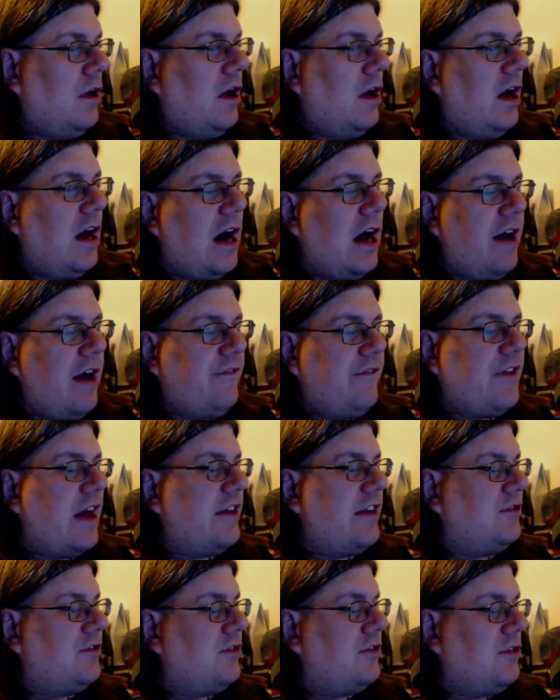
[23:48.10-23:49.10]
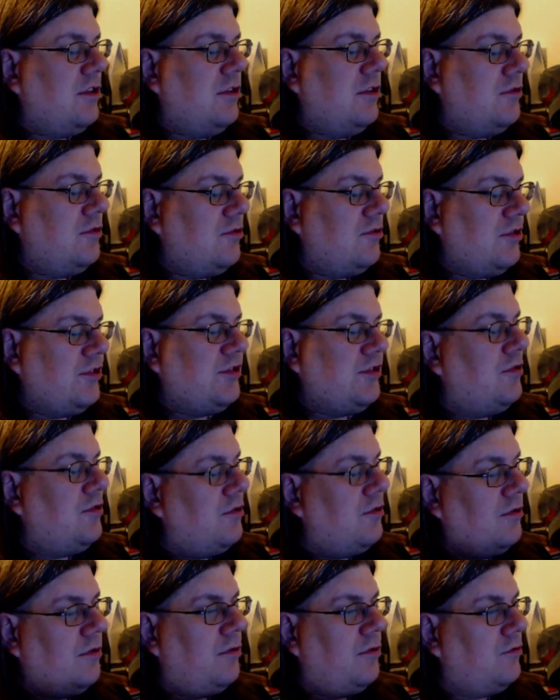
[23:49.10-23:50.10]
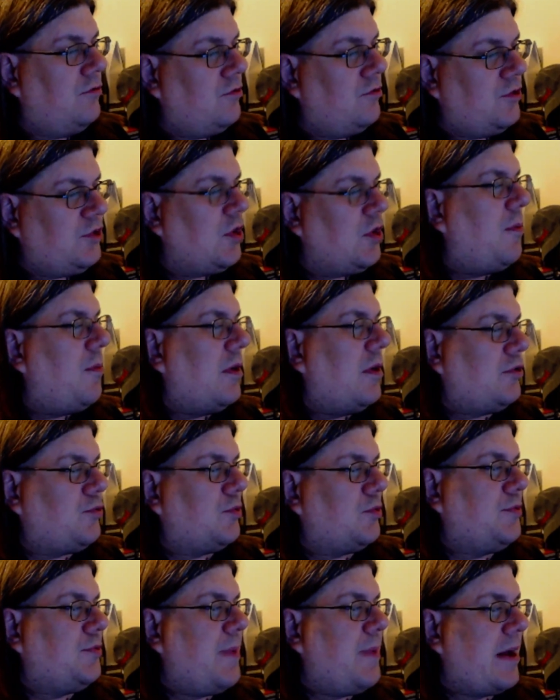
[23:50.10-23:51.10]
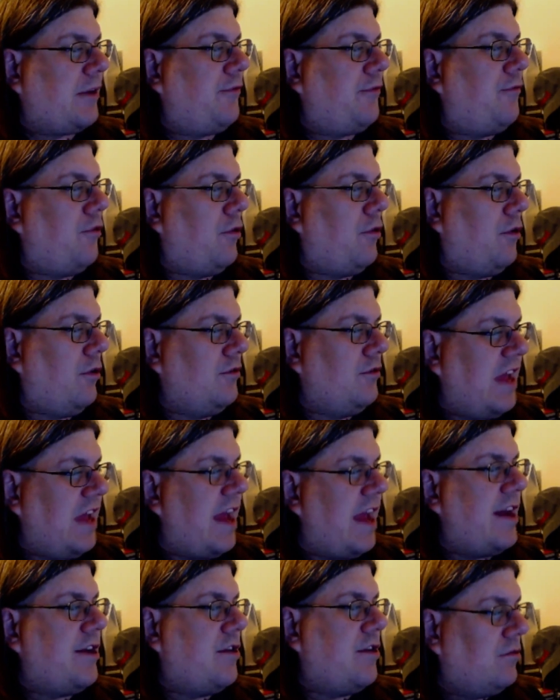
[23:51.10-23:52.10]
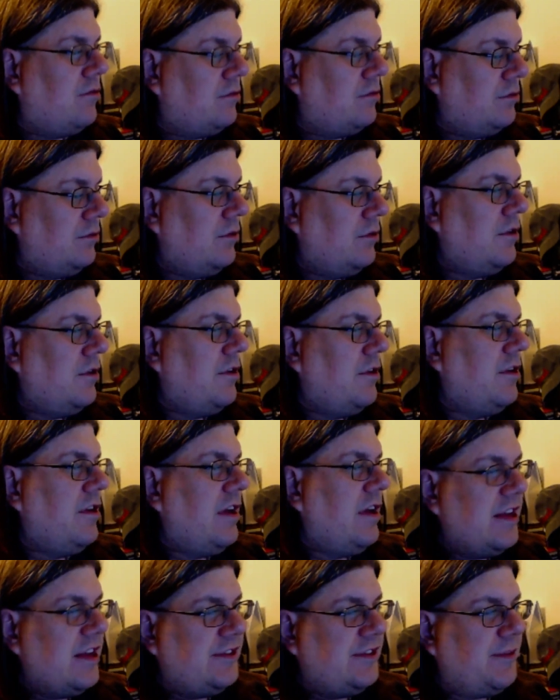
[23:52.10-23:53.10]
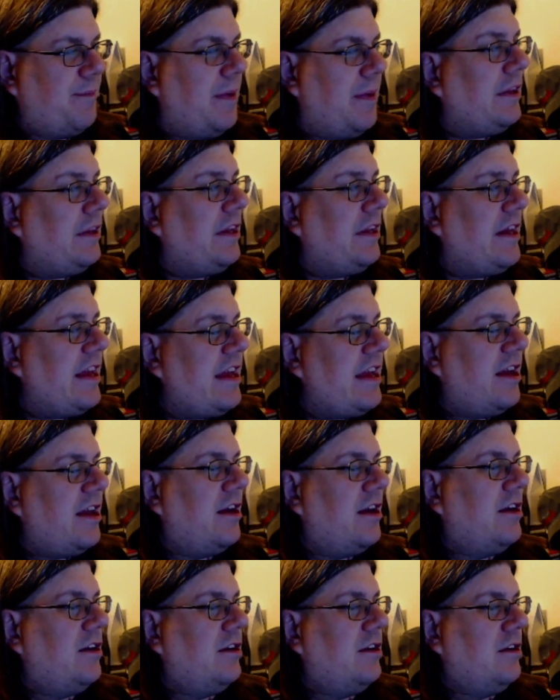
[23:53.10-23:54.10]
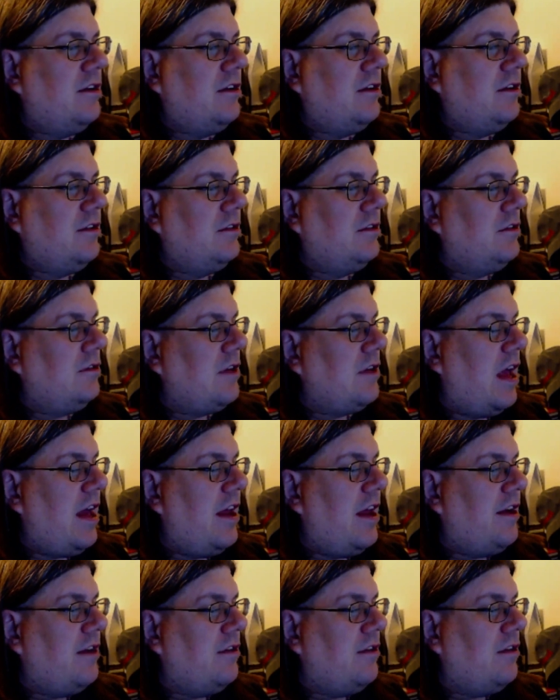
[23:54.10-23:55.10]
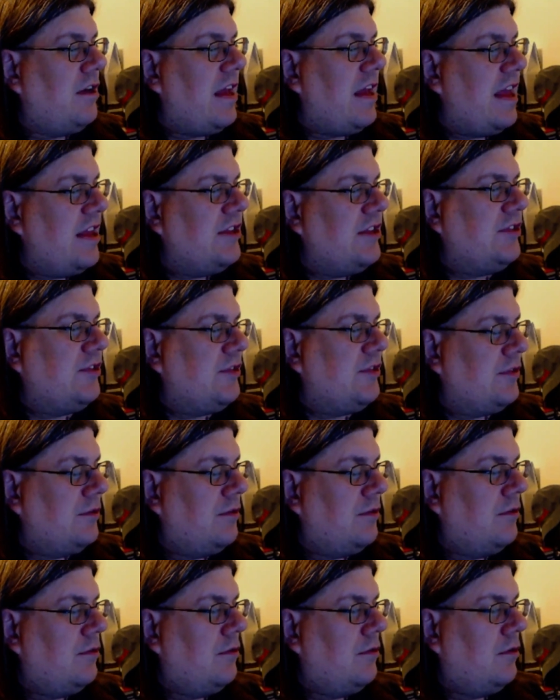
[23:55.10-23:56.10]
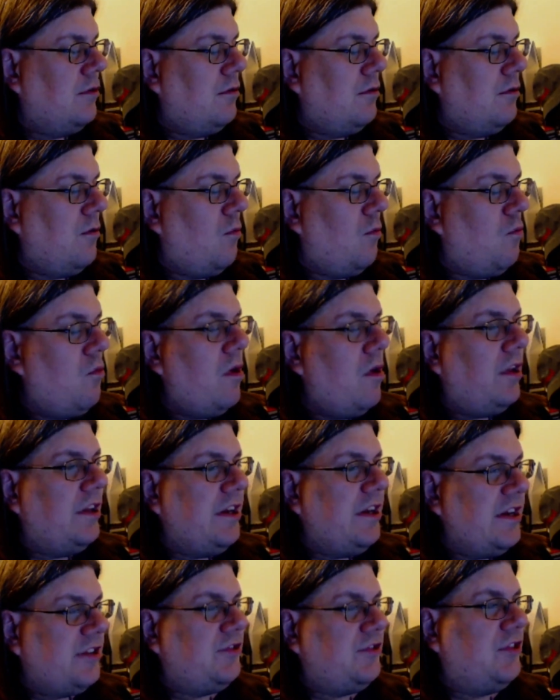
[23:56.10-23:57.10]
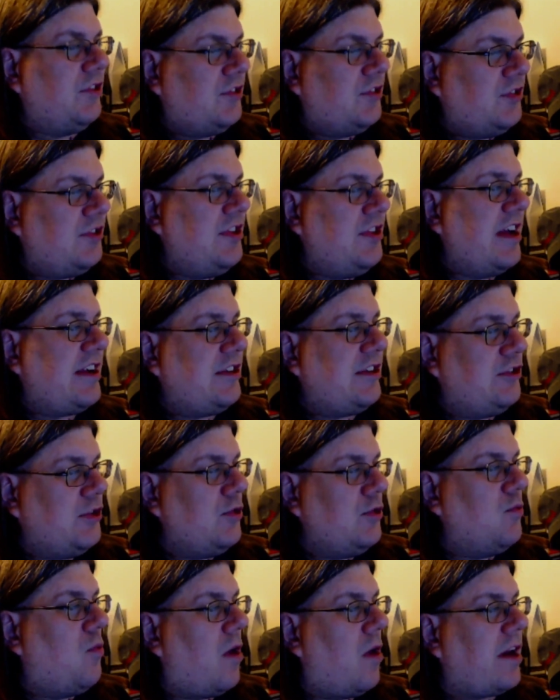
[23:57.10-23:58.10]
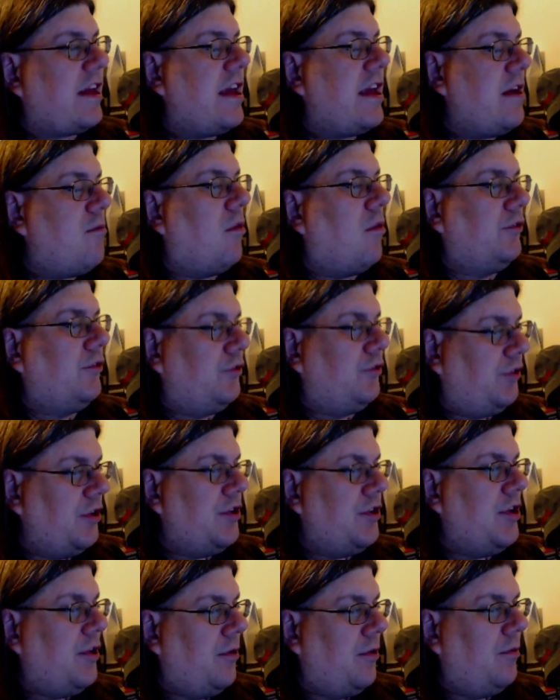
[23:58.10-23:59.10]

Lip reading: I've got just so much respect for Daniel, his ability, and his willingness to stick to what he wants to do.